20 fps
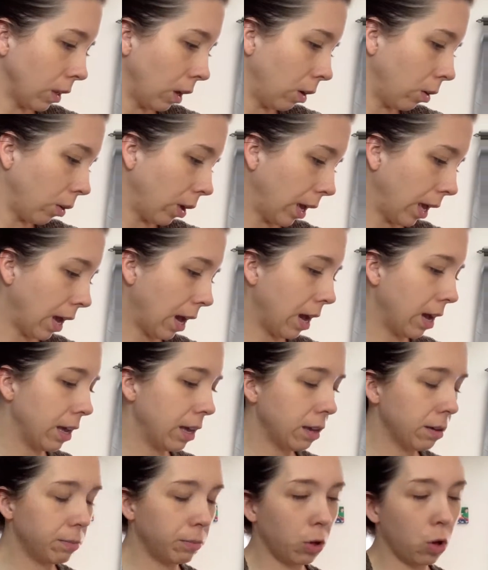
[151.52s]
Okay, I
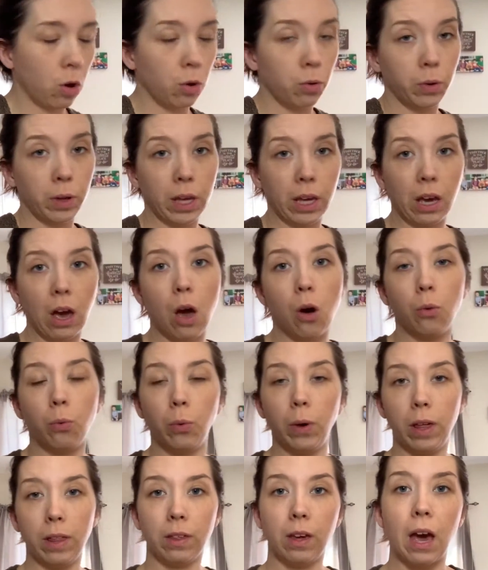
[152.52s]
am going
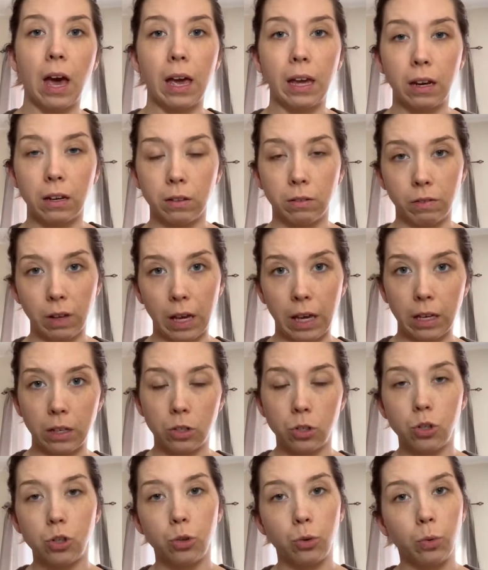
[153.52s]
with kind of a
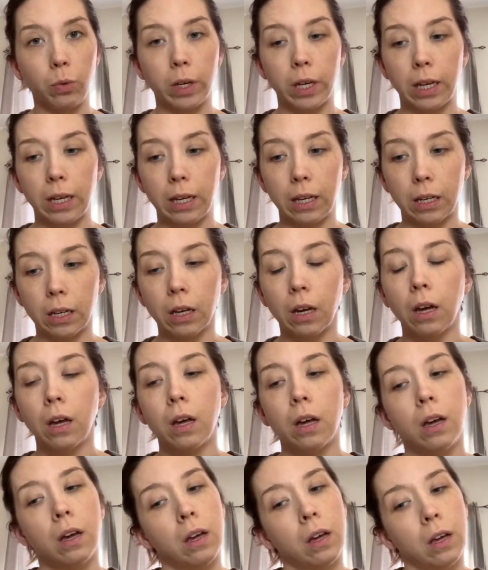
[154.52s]
dewy,
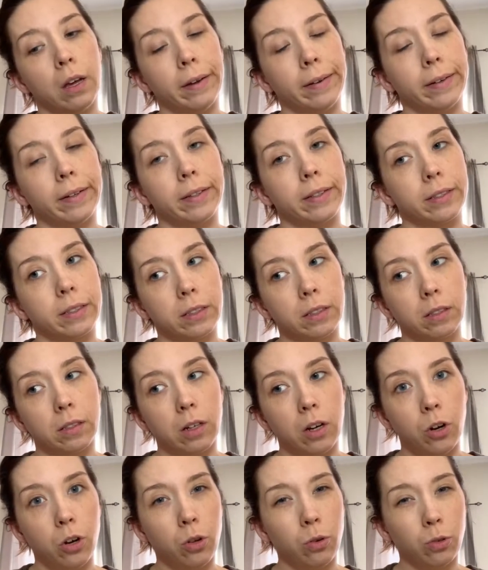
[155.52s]

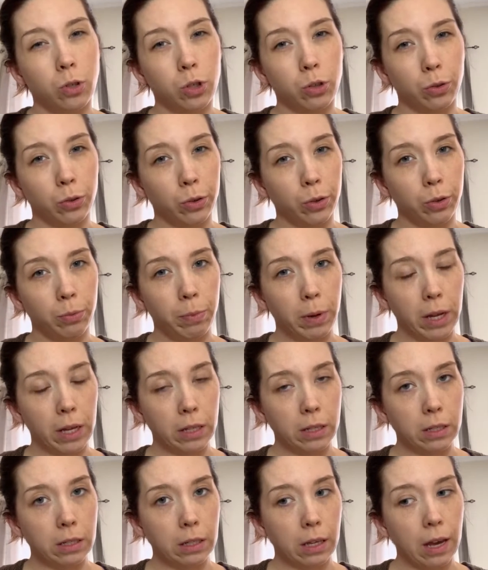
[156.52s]
neutral but
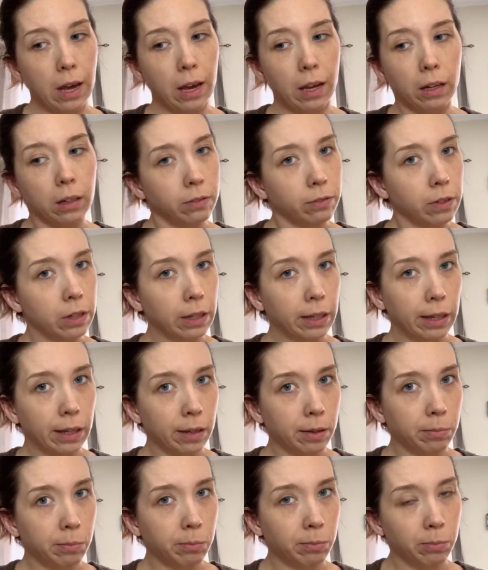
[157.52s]
kind of
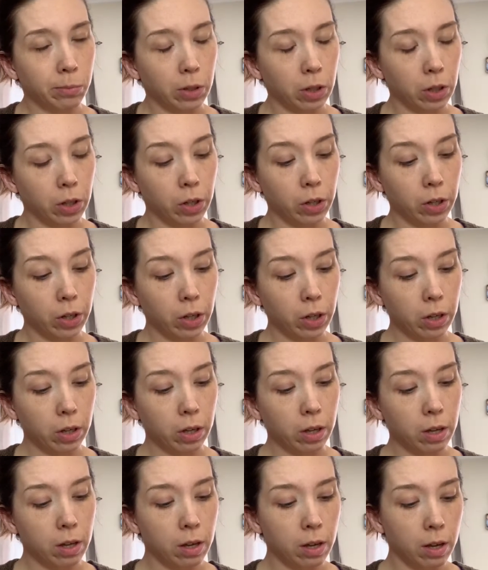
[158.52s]
glam look.
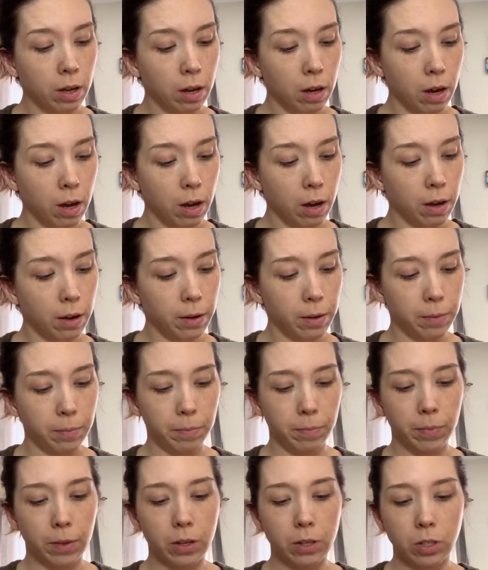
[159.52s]

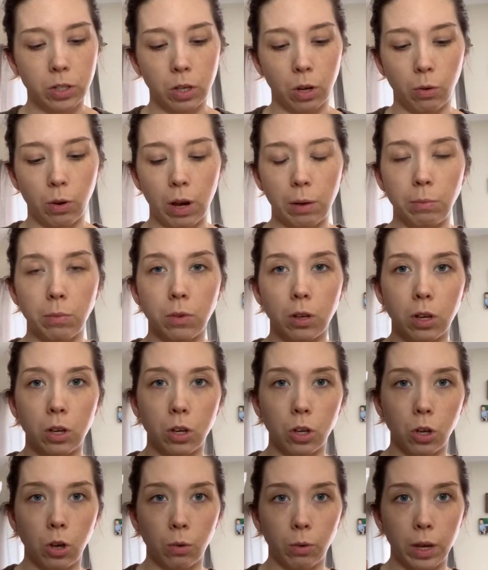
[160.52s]
So I'm
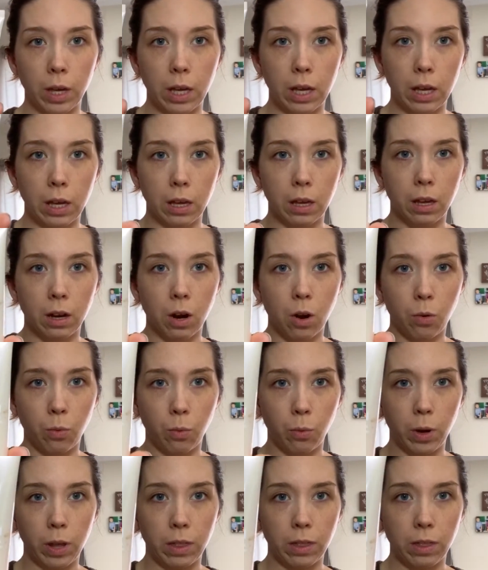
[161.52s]
going in
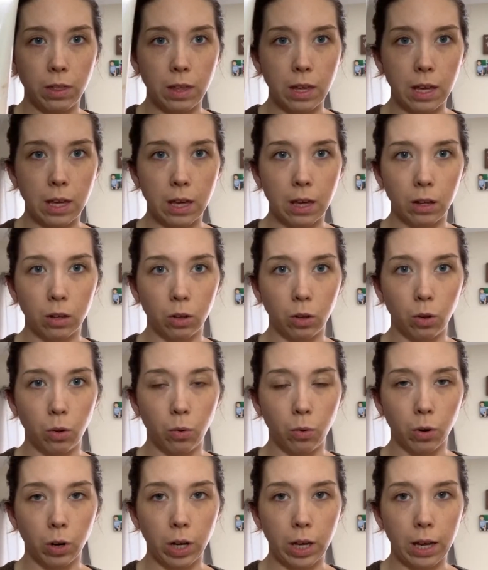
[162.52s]
with the
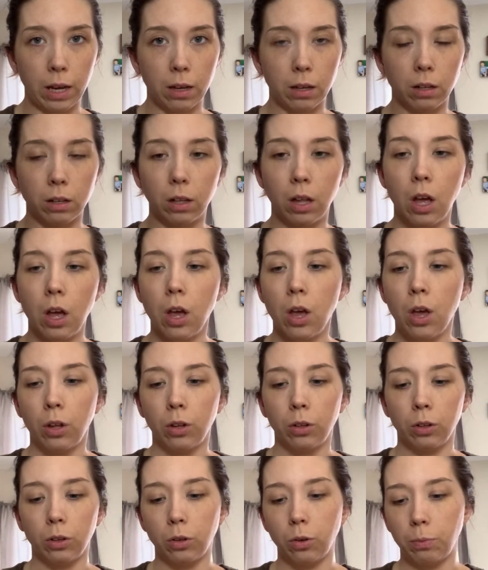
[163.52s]
L'Oreal
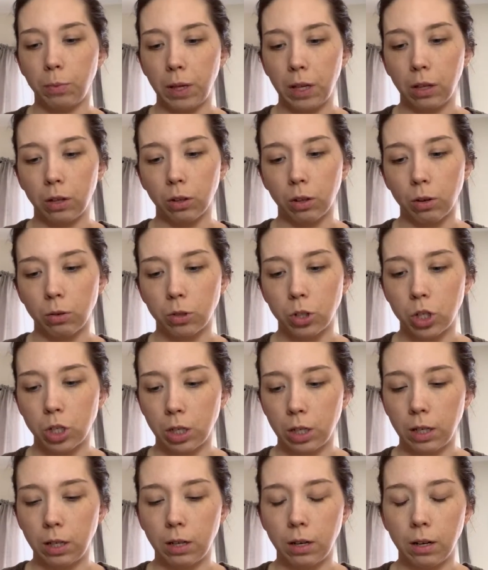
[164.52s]
Lumi
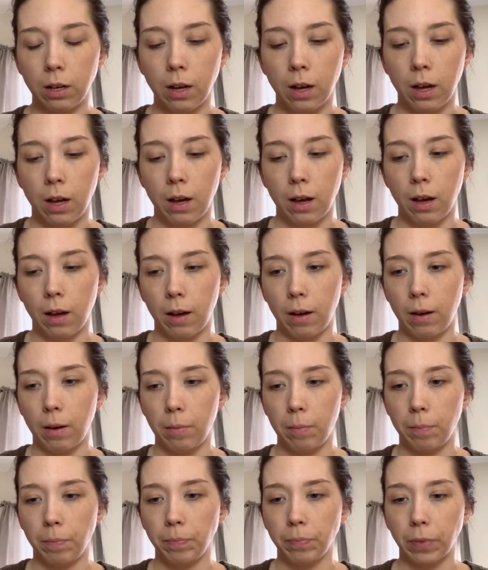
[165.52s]
Glotion.
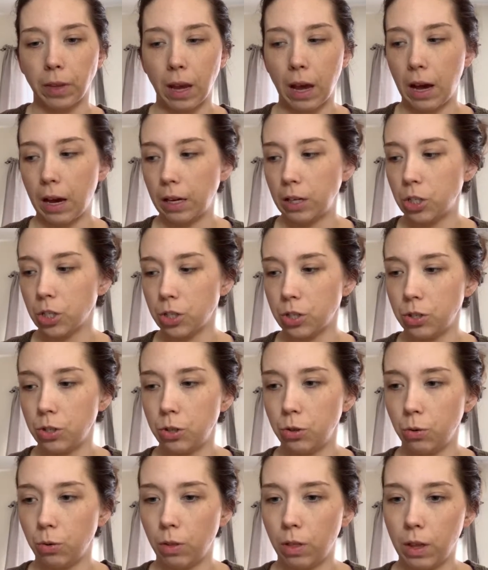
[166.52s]
I just
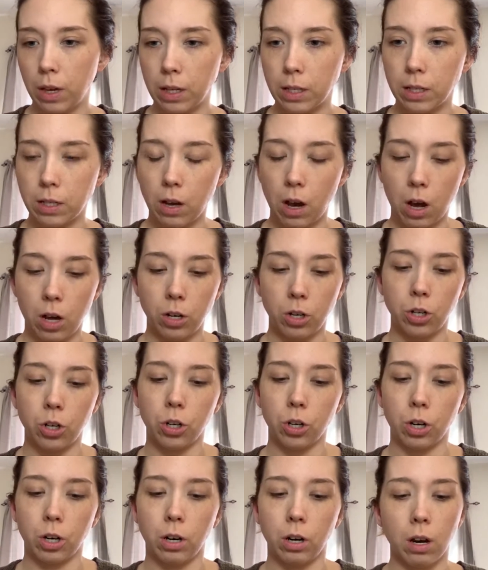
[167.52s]
do this
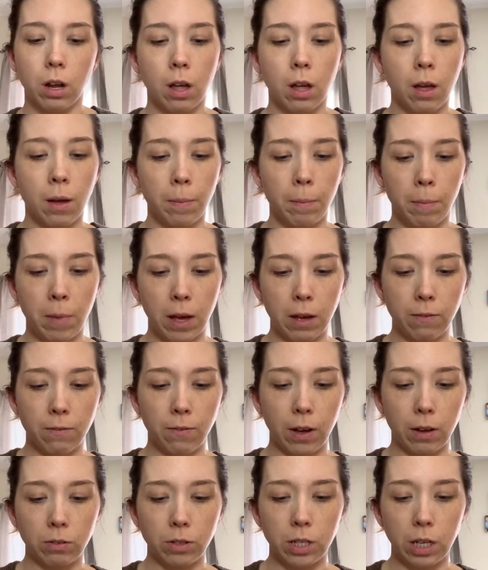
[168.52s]
under my
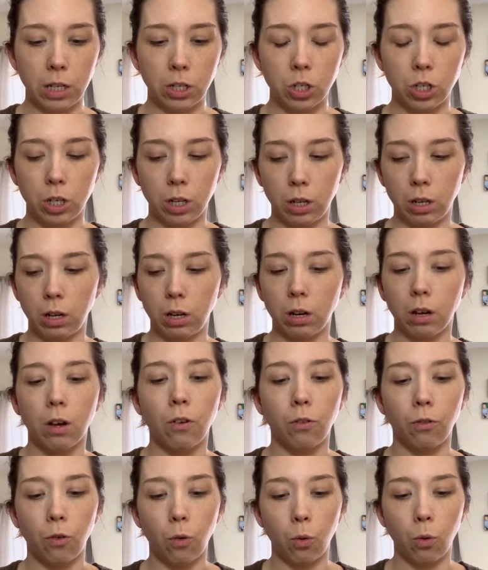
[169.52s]
foundation
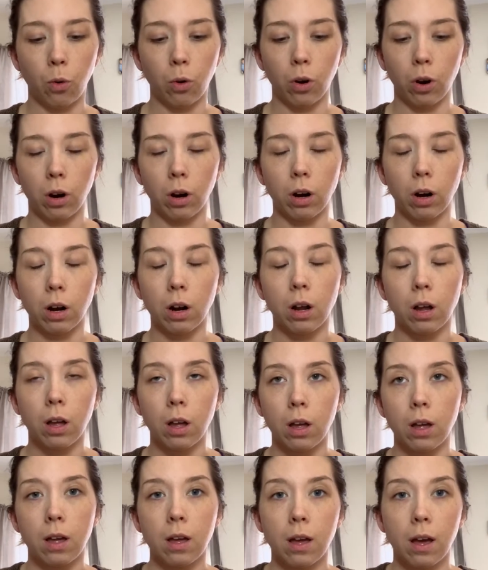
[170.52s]
for
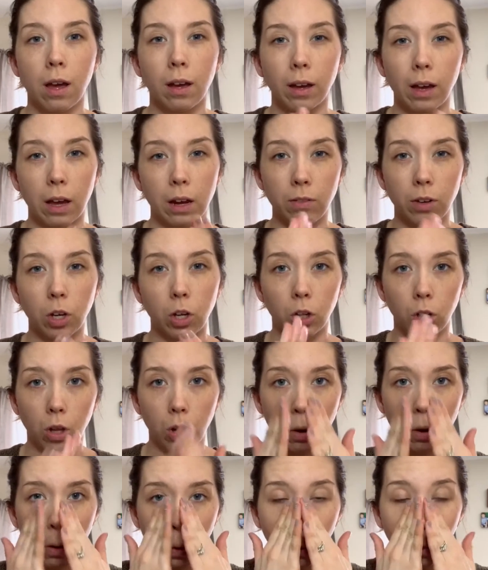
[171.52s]
kind of a
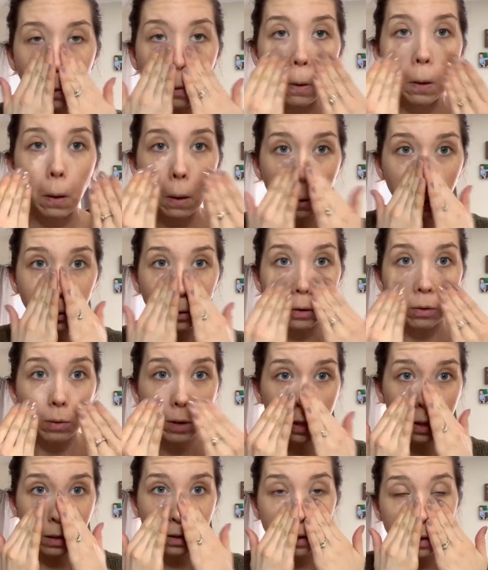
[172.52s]

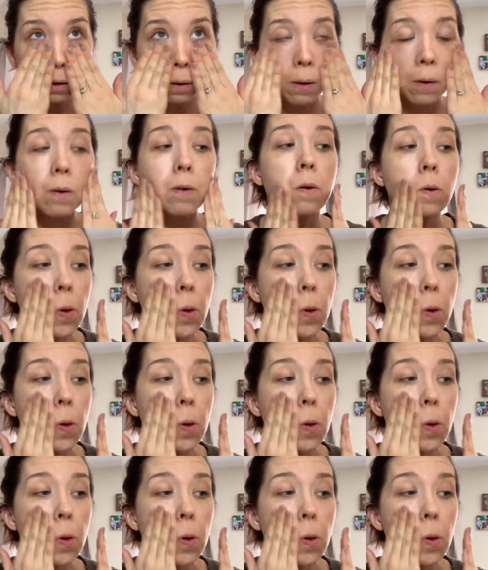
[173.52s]
glowy look.